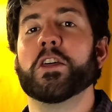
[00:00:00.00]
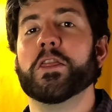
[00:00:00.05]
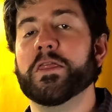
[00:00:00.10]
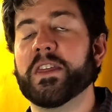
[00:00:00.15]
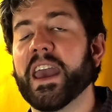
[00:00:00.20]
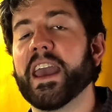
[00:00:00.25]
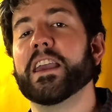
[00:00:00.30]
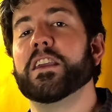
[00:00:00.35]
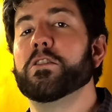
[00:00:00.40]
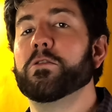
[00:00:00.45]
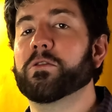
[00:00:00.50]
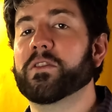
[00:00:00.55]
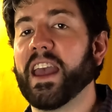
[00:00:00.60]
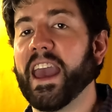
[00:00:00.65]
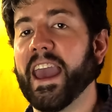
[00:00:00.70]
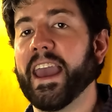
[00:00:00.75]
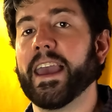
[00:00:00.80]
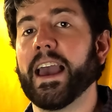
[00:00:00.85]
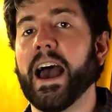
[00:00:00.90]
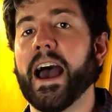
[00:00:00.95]
they used
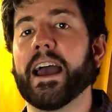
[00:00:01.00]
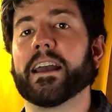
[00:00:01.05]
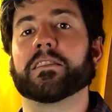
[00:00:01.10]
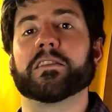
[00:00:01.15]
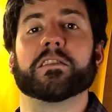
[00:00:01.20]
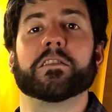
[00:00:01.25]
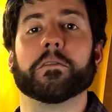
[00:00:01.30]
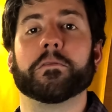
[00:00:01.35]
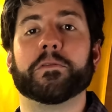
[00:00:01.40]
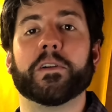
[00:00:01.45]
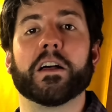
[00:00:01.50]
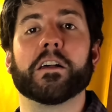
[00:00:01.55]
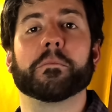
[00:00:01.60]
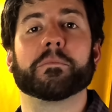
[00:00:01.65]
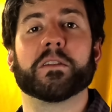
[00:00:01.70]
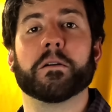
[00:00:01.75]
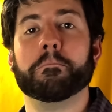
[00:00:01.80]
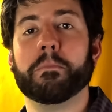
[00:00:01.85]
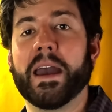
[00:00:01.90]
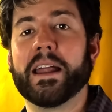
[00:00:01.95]
AI to
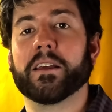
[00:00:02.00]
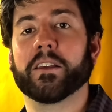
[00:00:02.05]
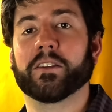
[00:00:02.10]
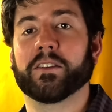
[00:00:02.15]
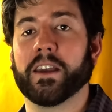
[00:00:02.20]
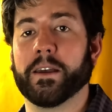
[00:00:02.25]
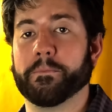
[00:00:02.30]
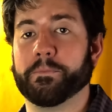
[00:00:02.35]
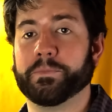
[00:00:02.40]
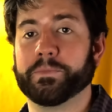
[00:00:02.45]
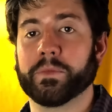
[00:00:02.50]
develop the medicine.